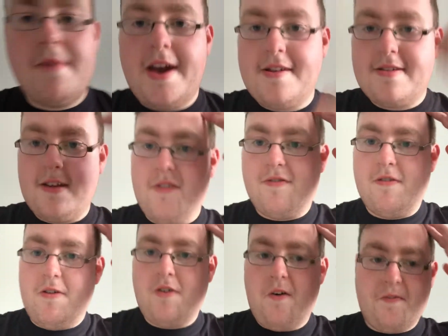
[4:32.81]
makes it
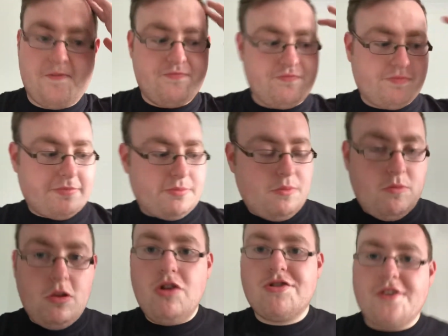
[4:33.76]
for
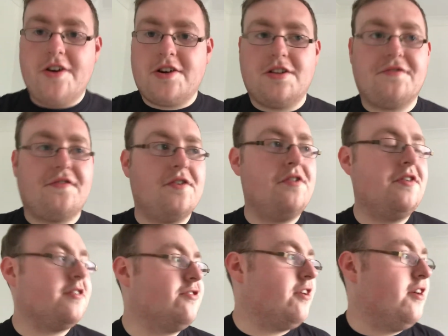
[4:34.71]
Turkish
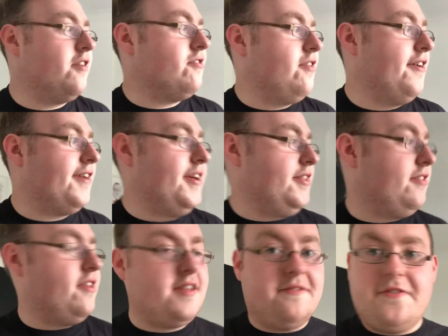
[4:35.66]
food, Turkey
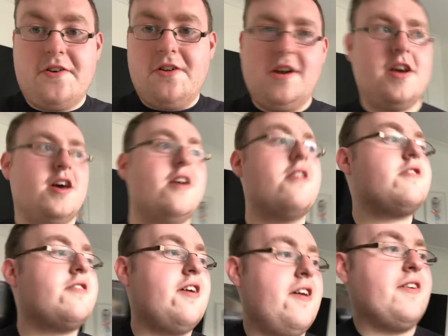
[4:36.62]
dinner food,
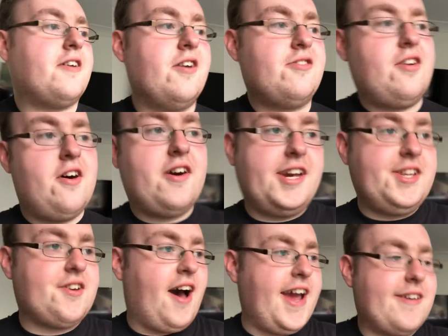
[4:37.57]
Turkey
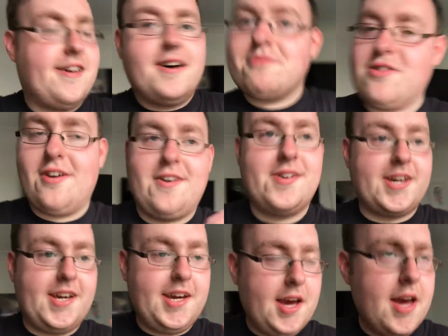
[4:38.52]
diner,
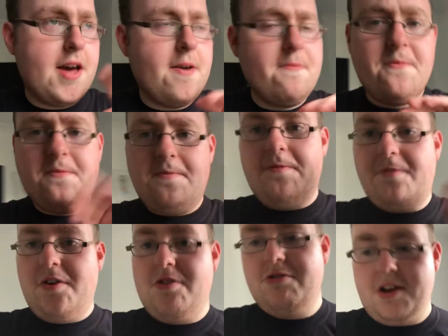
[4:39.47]
Turkey
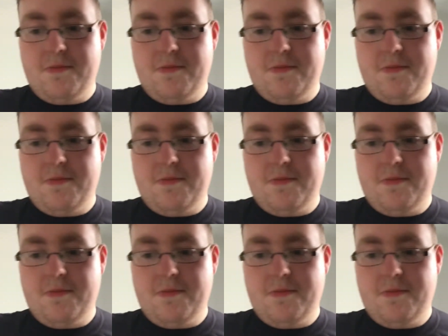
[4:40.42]
food,